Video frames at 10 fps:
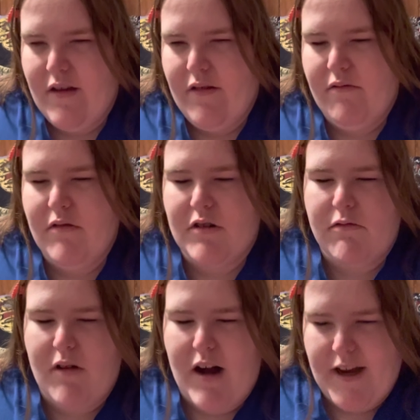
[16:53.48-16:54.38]

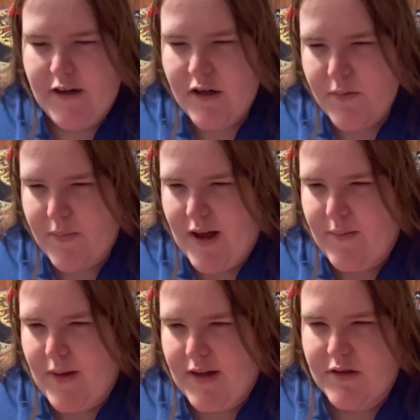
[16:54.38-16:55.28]
required by
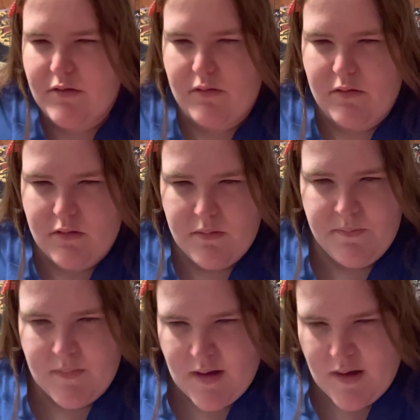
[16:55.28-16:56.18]
my school,
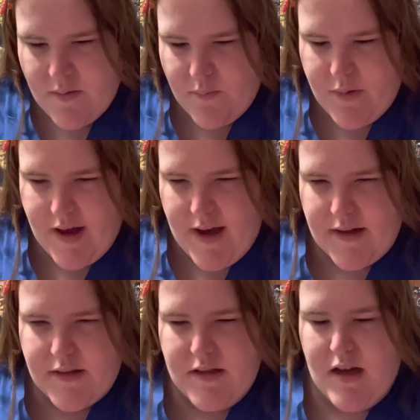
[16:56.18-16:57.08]

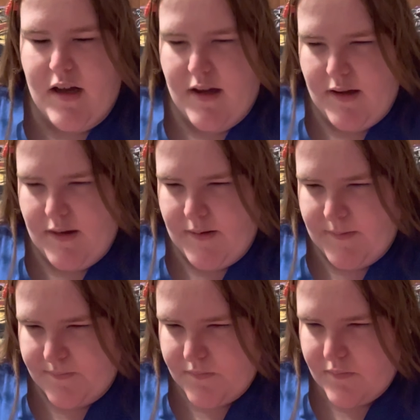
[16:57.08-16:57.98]
but
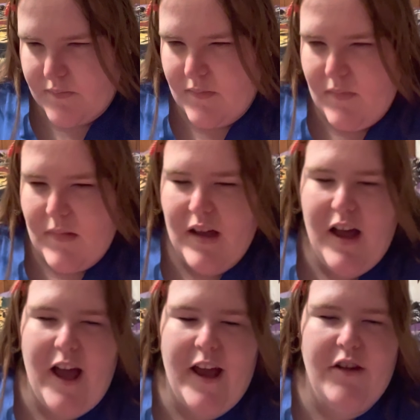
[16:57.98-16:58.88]

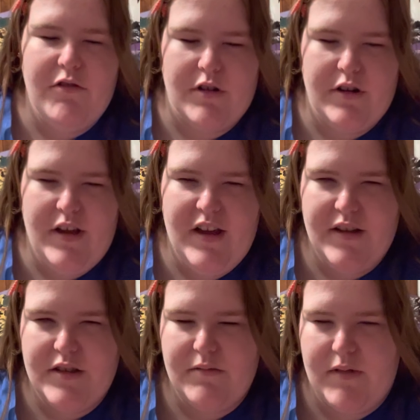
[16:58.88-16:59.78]
I ordered
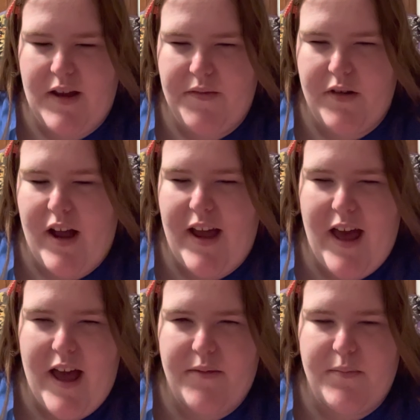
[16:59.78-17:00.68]
it whenever I
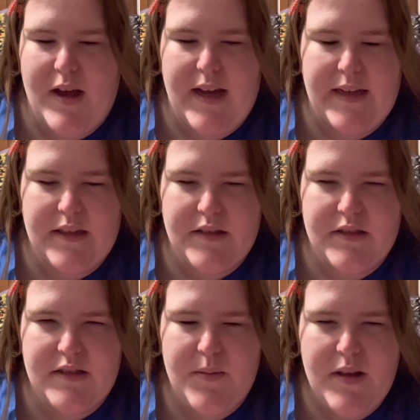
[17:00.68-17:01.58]
had my
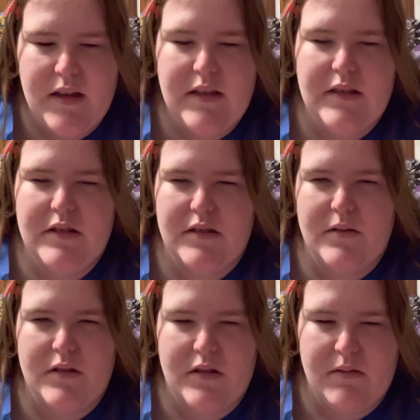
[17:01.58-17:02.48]
stimulus,
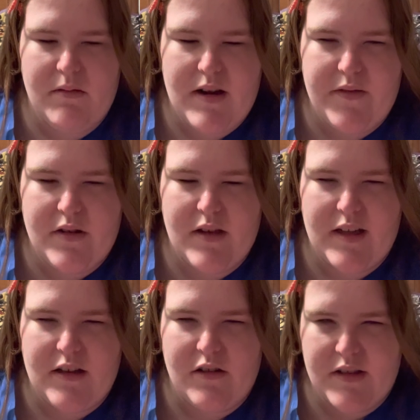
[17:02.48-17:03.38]
whenever
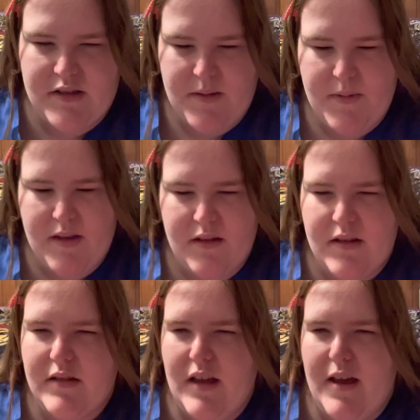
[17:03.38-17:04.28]
like all the
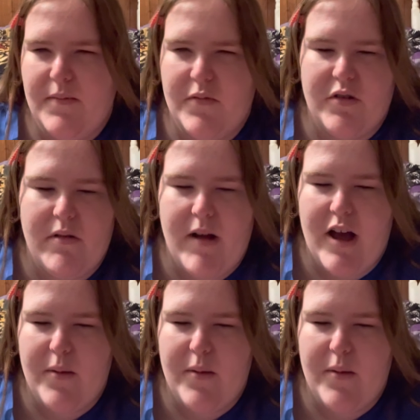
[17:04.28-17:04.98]
stimuluses came through a while